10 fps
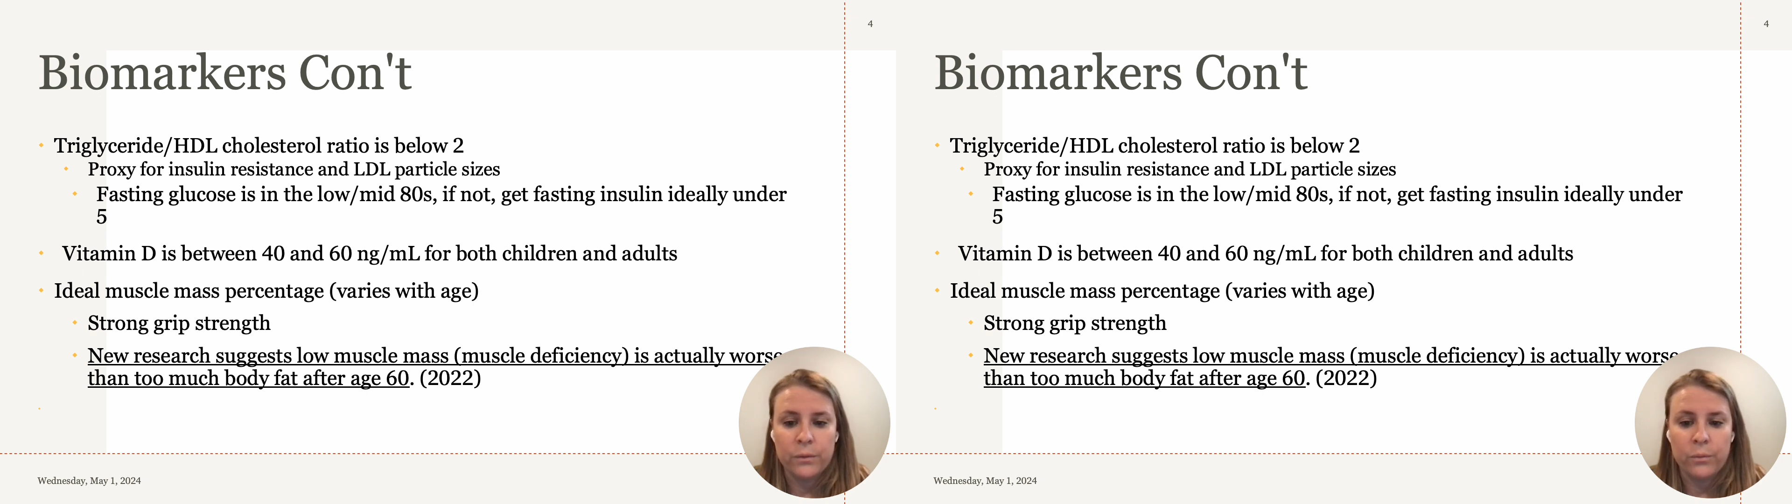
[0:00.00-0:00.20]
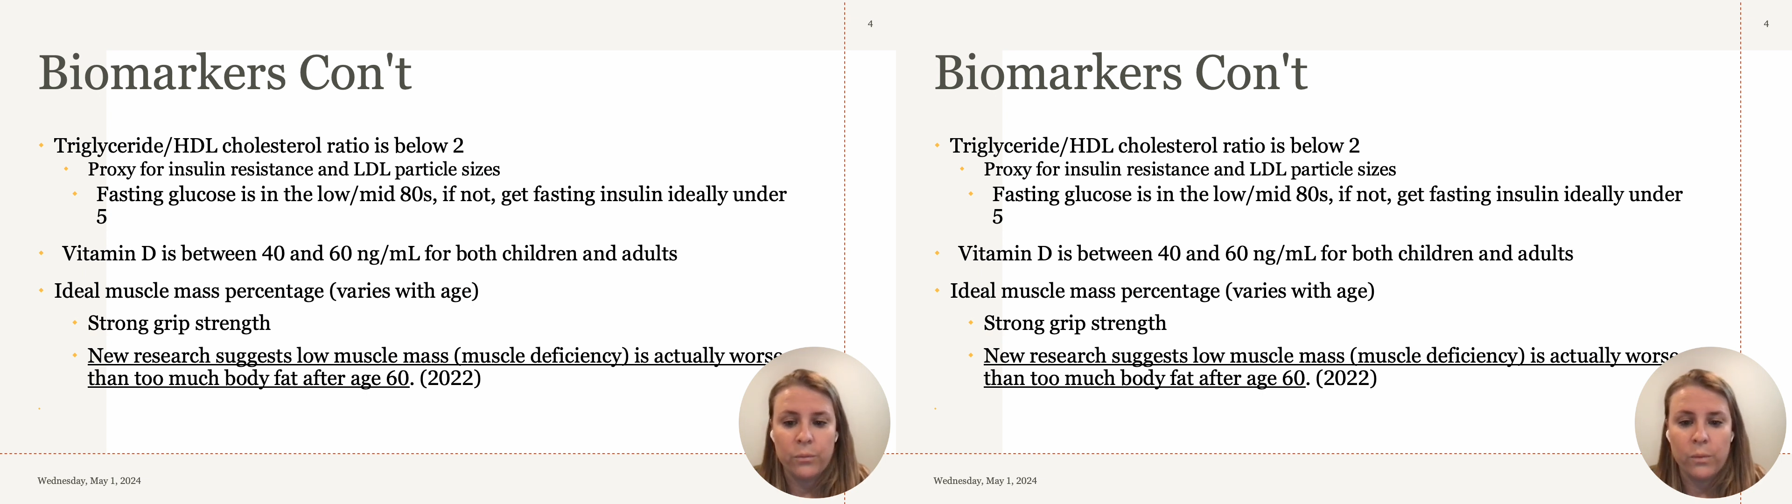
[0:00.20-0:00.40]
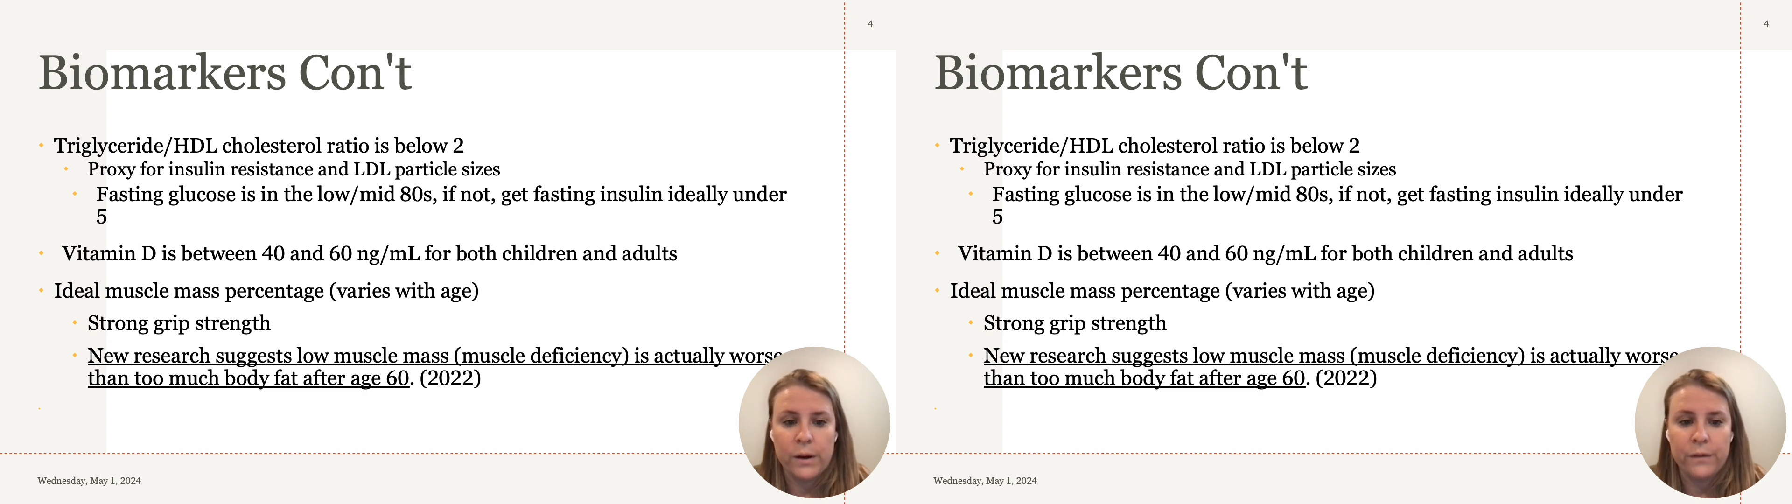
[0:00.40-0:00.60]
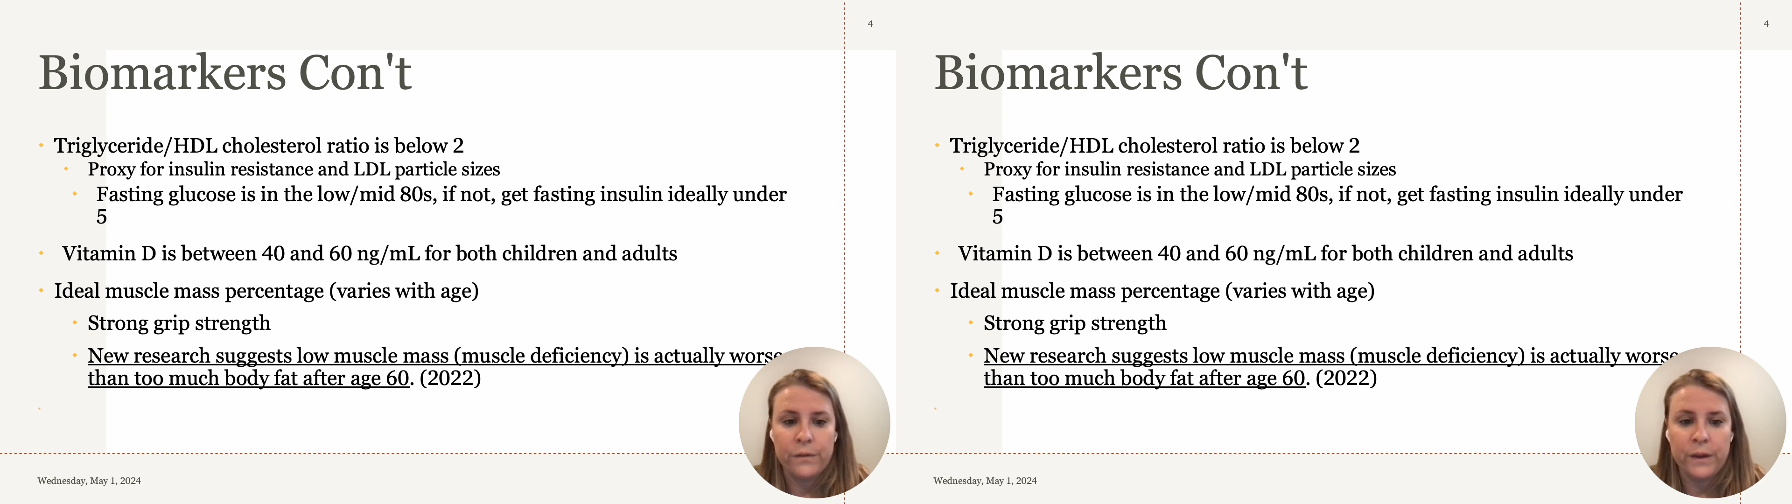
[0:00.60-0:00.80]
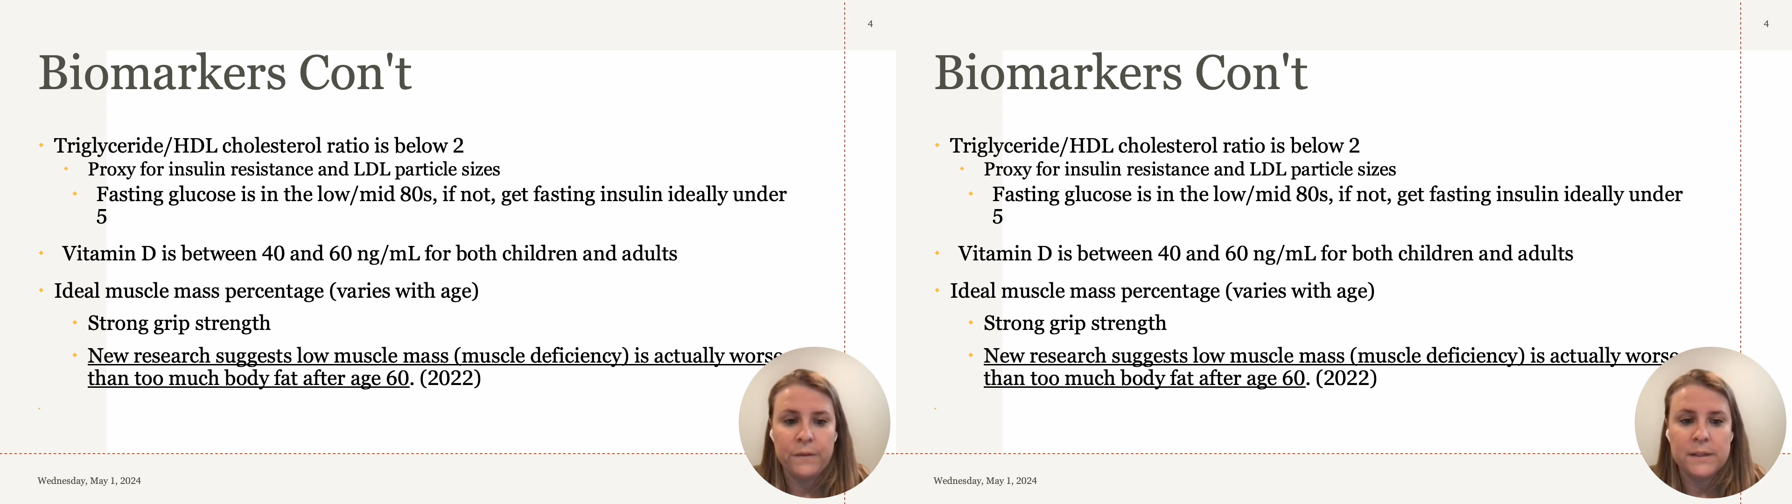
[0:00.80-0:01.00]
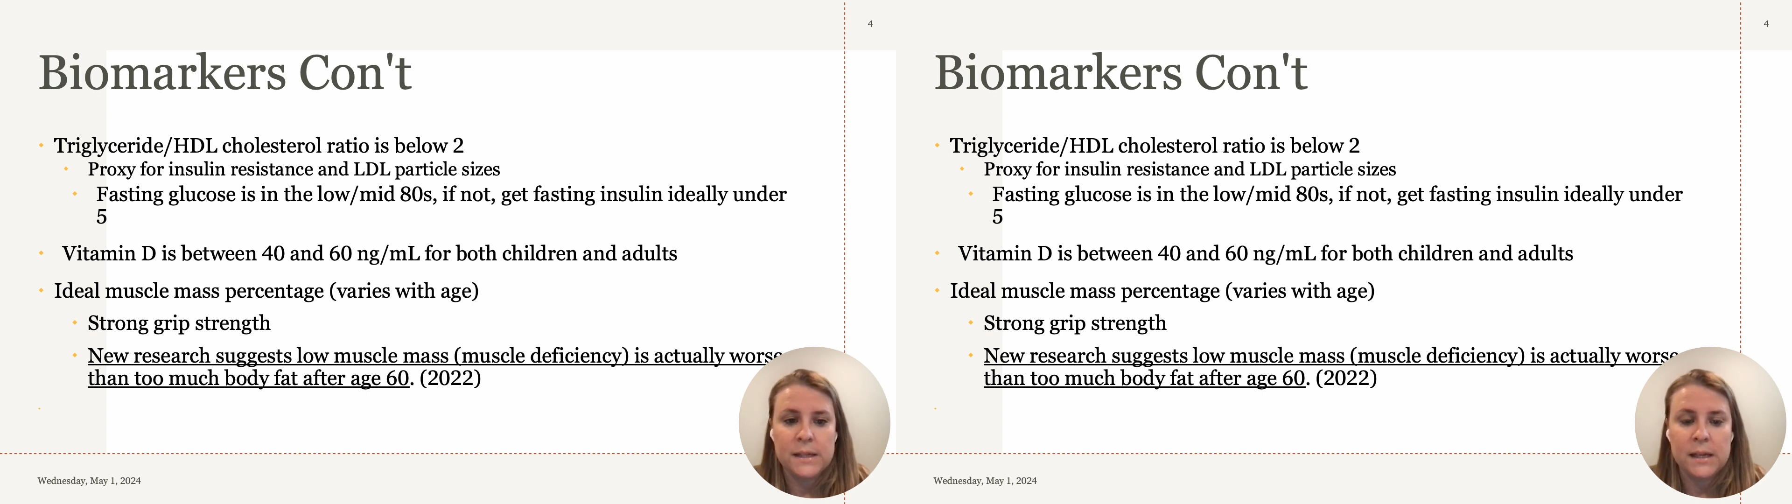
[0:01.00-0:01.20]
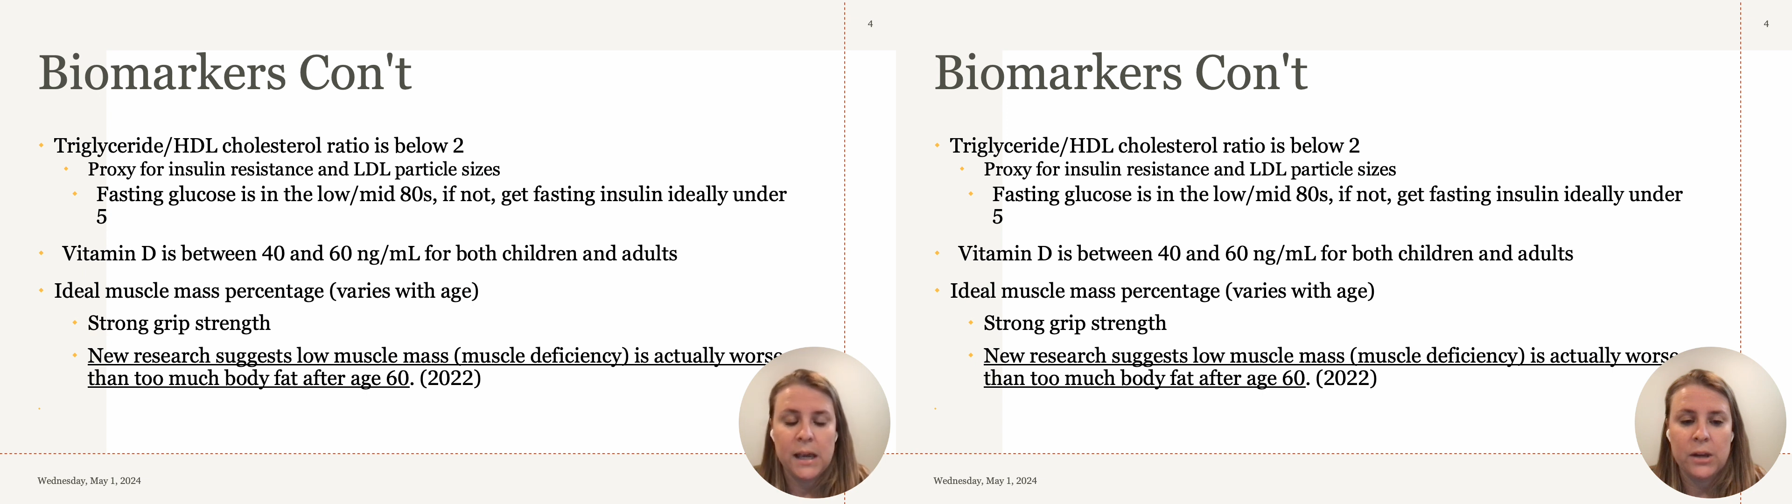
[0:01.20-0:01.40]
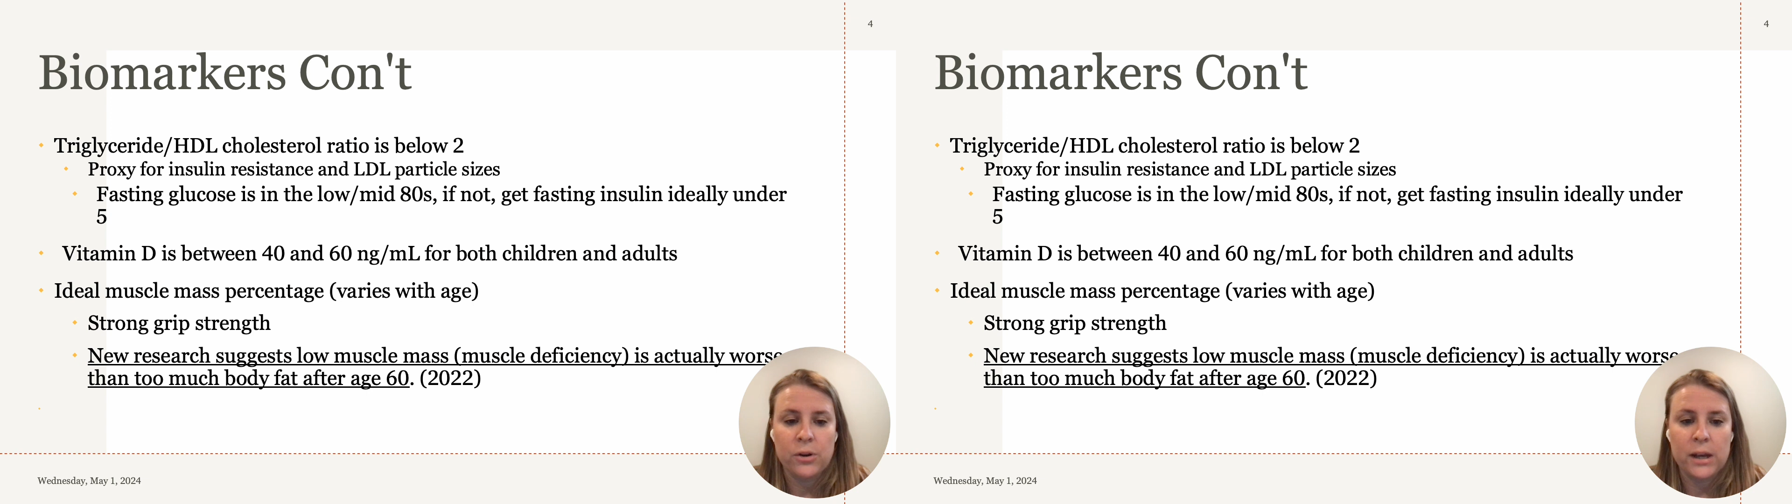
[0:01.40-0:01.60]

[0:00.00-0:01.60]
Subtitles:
150 and your